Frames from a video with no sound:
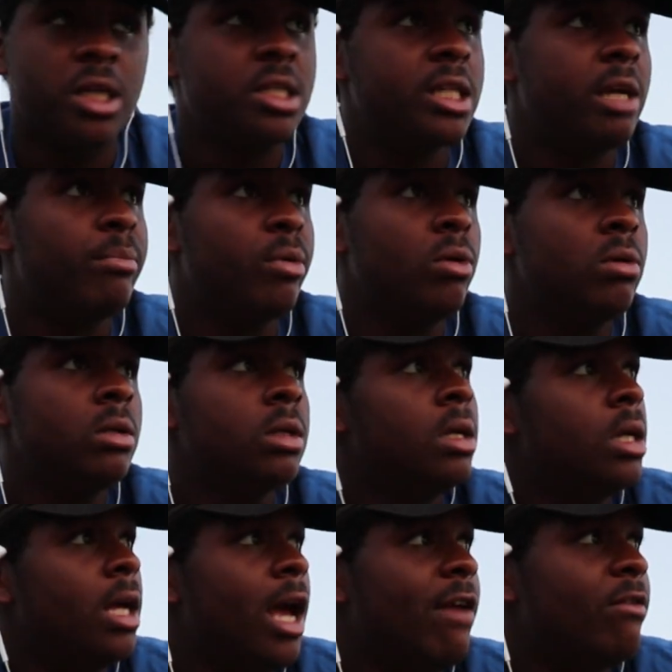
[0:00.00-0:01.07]
It's simple.
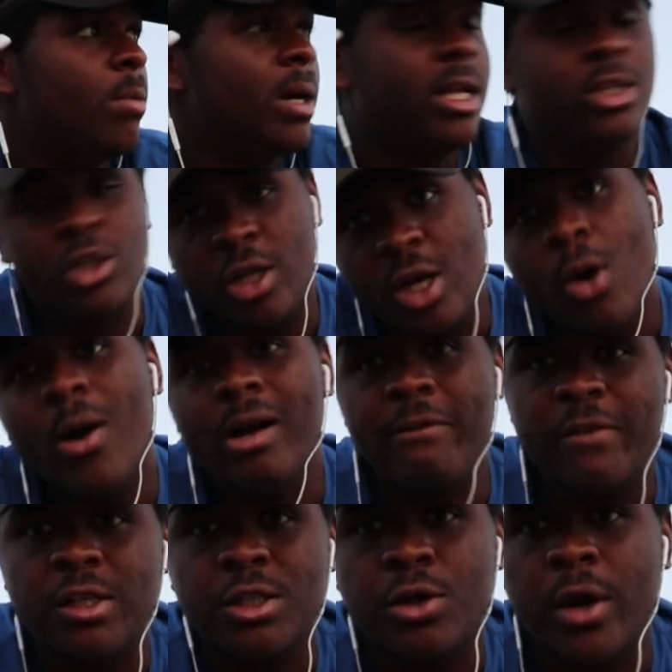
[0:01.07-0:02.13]
Everybody should know how to
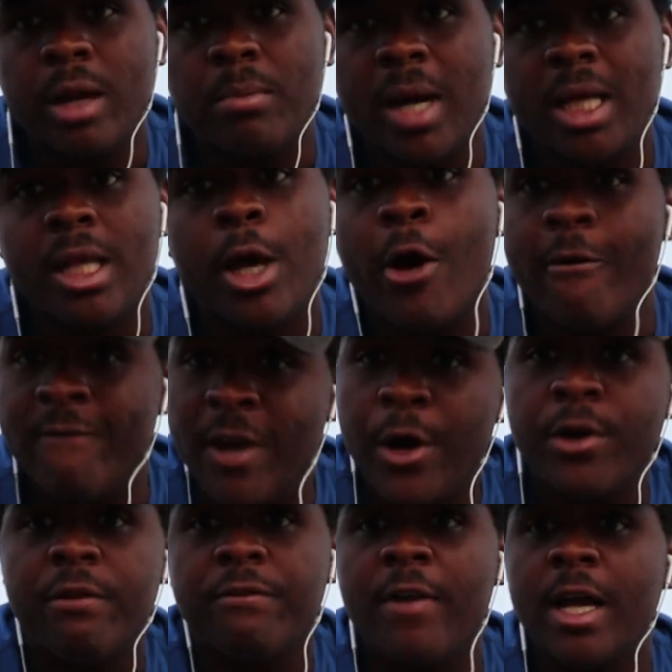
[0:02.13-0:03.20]
fish a crankbait. They are
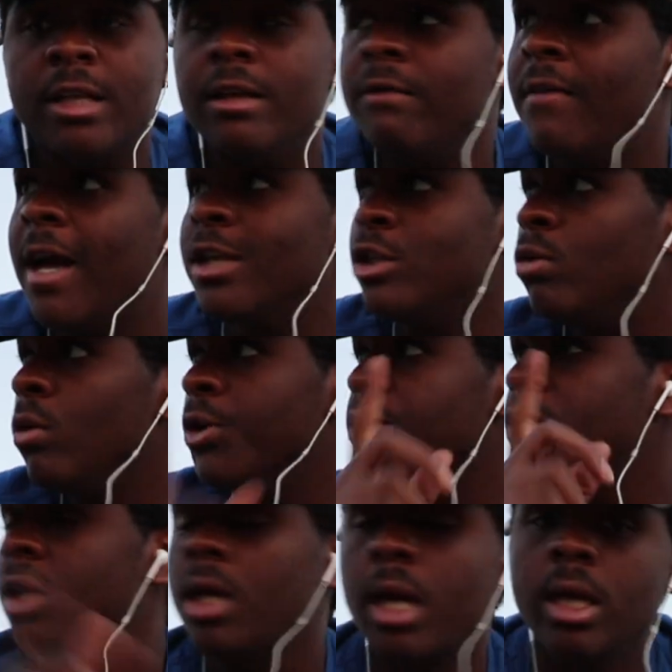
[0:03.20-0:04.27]
very effective, as you were
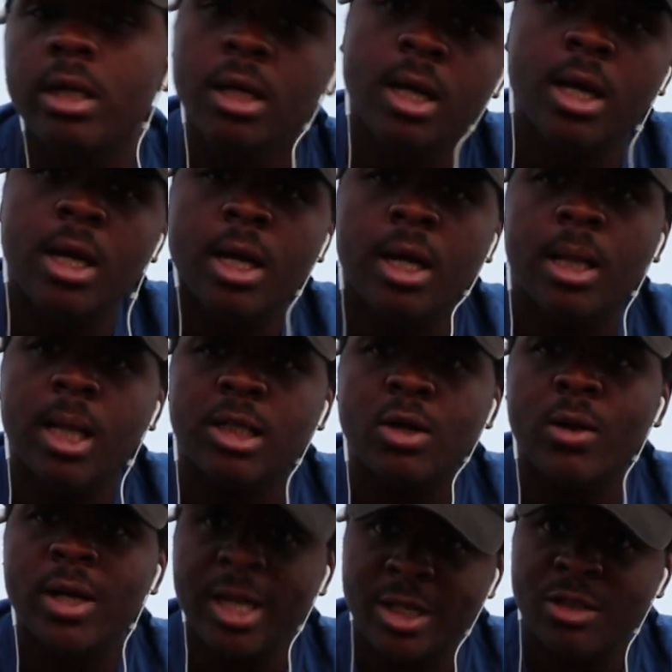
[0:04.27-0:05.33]
seeing. Let's
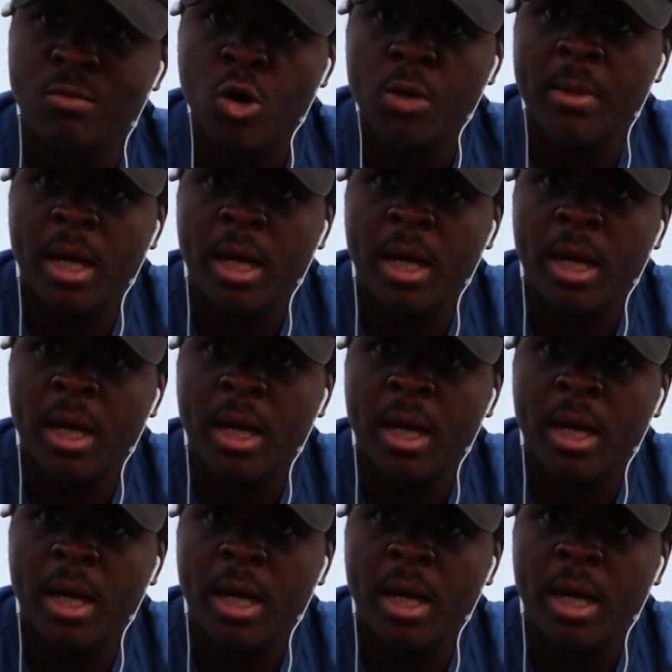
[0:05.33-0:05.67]
go ahead and get some more,